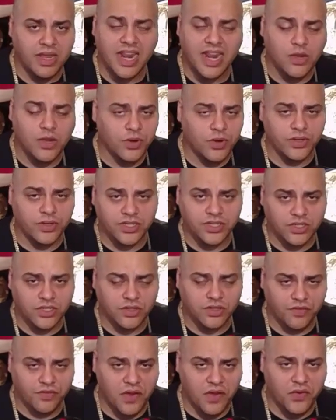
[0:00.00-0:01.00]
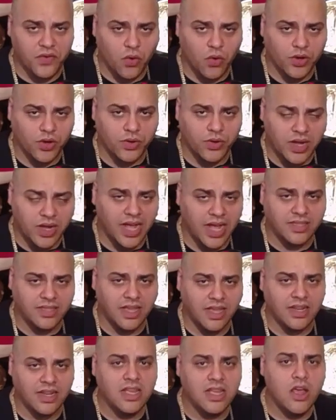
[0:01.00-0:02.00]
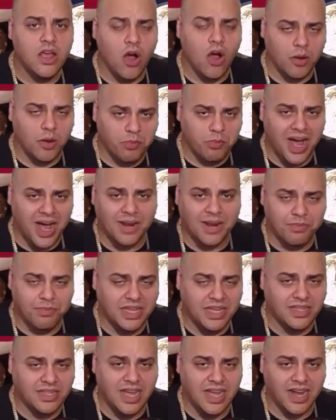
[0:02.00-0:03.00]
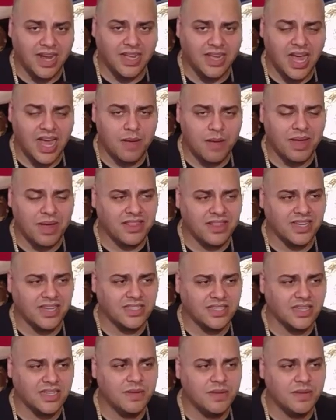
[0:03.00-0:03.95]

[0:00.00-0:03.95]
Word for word: Anywhere you listen to your favorite audio content on podbean dot com. I think it's a,